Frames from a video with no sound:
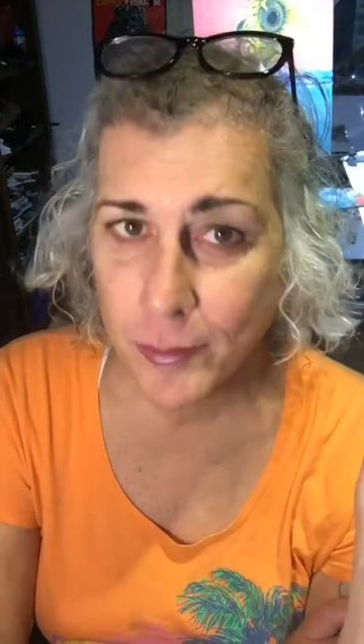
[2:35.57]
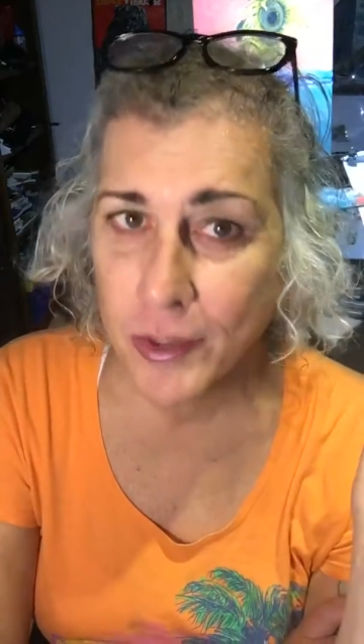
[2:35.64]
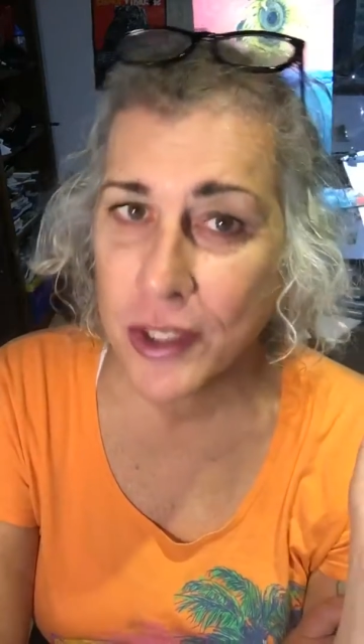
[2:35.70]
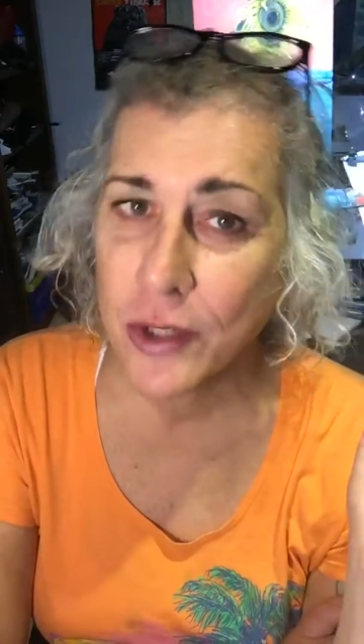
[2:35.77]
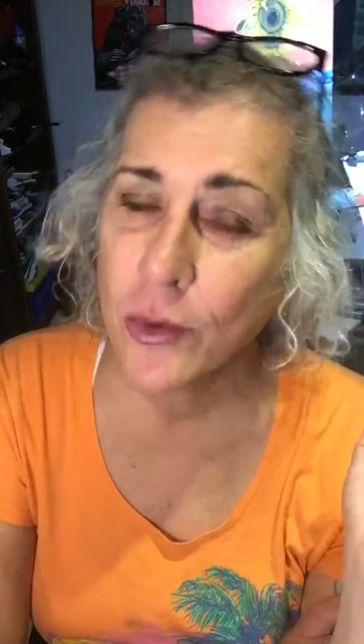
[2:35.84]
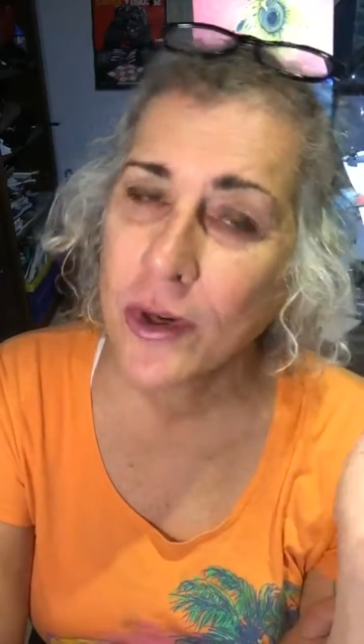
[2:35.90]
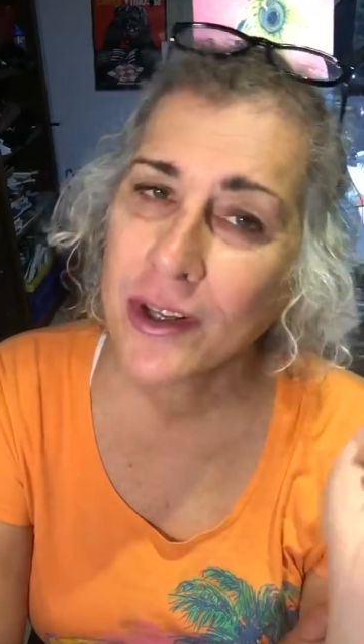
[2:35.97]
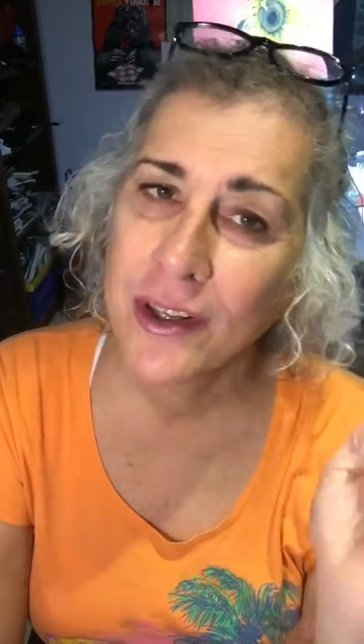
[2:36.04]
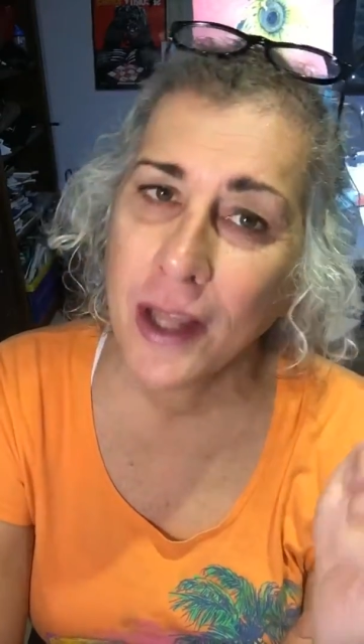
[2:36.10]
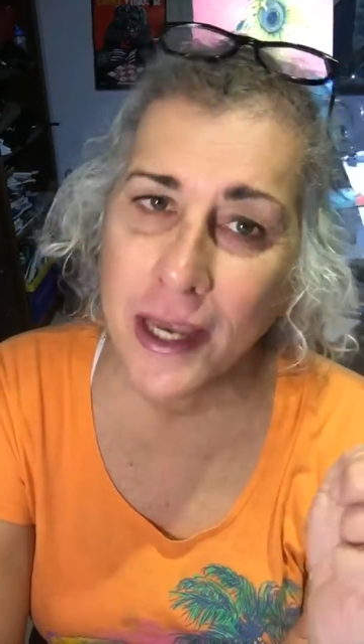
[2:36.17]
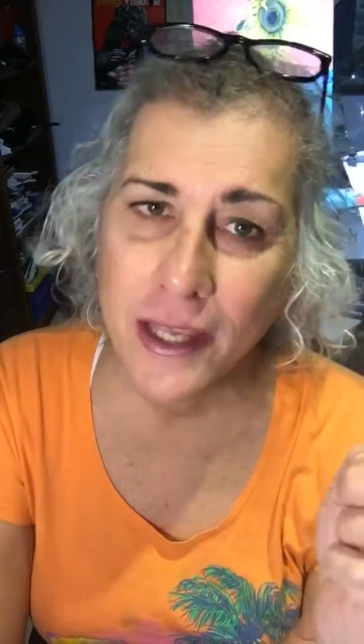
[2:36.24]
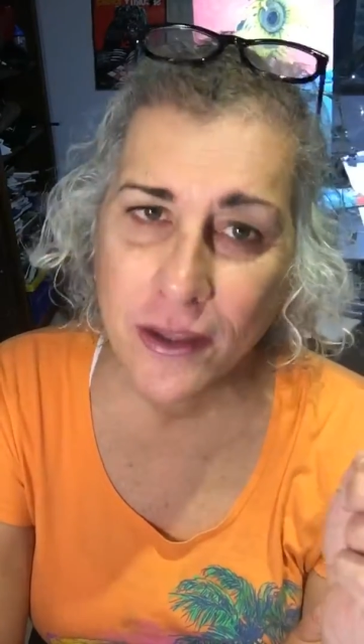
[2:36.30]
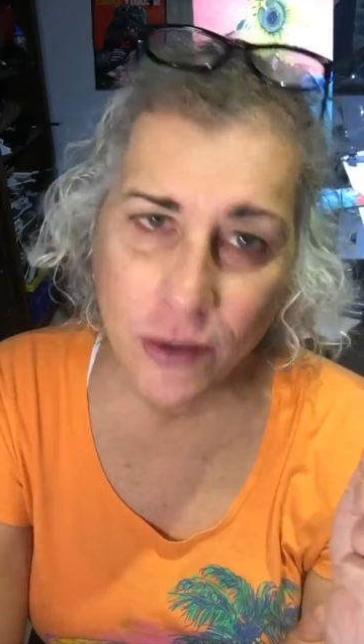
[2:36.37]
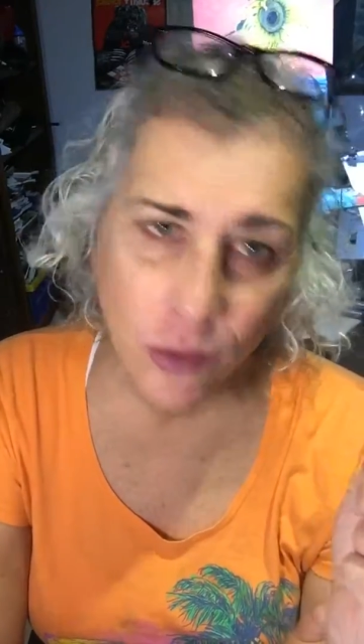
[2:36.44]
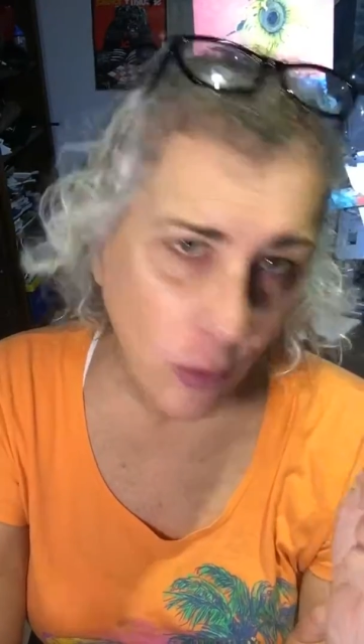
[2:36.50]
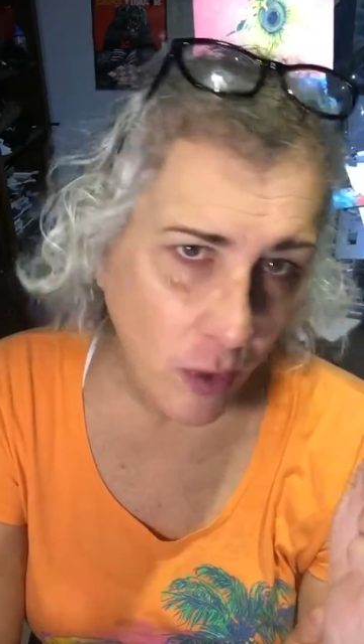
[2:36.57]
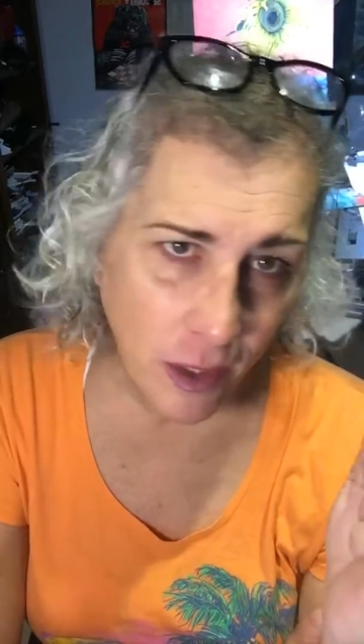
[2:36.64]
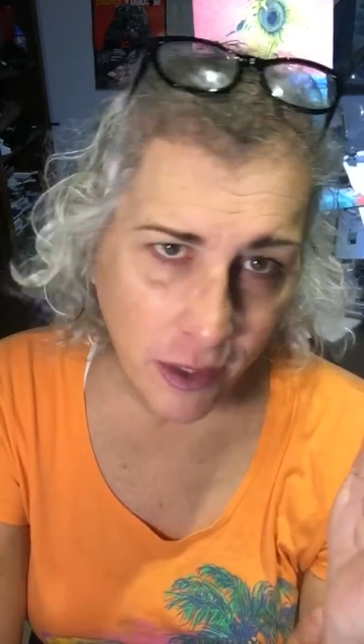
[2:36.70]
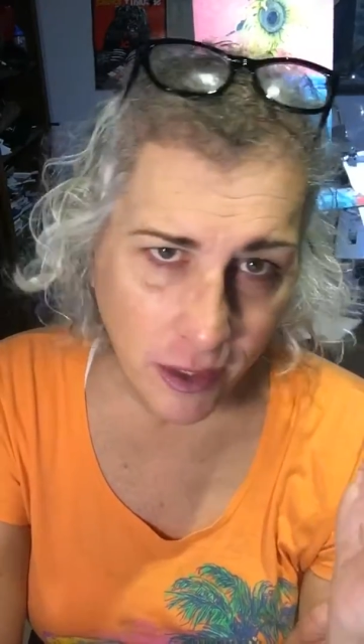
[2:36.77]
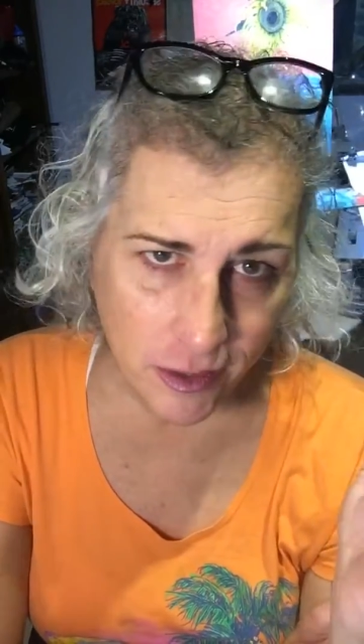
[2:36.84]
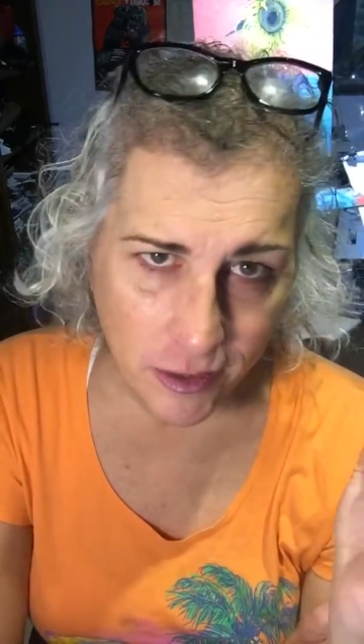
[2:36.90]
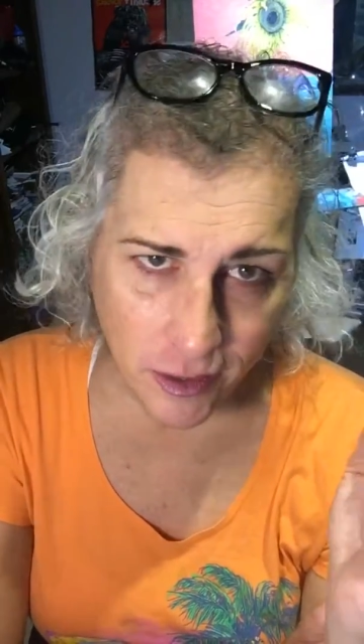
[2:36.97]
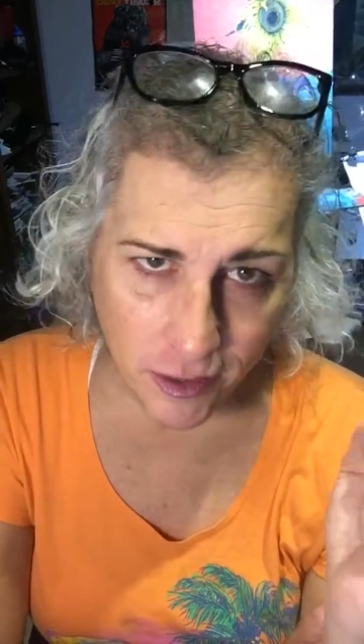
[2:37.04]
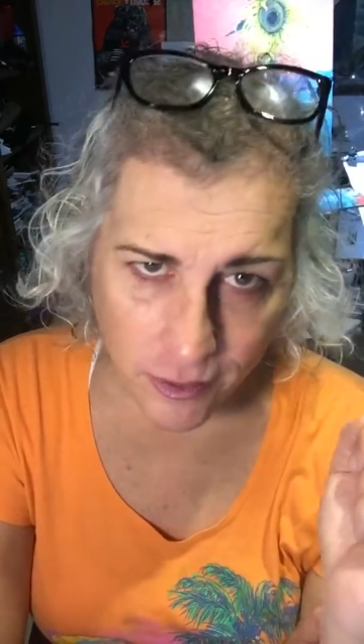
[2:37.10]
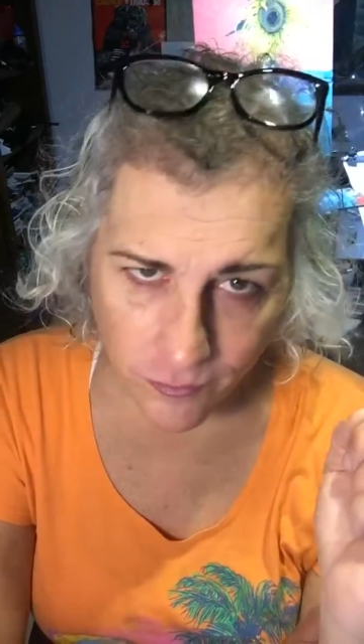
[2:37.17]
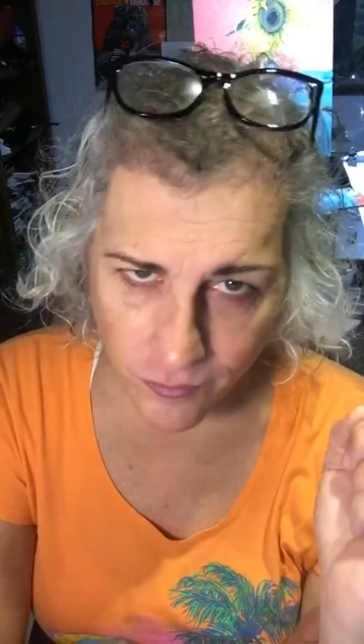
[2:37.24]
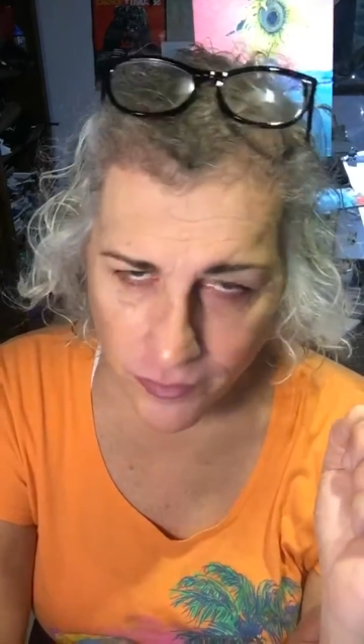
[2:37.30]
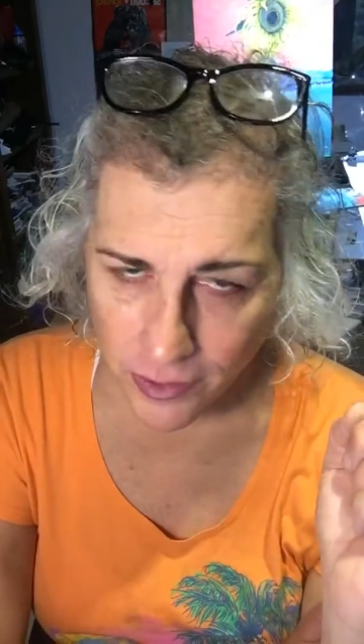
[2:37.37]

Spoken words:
but you were like The Walking Dead.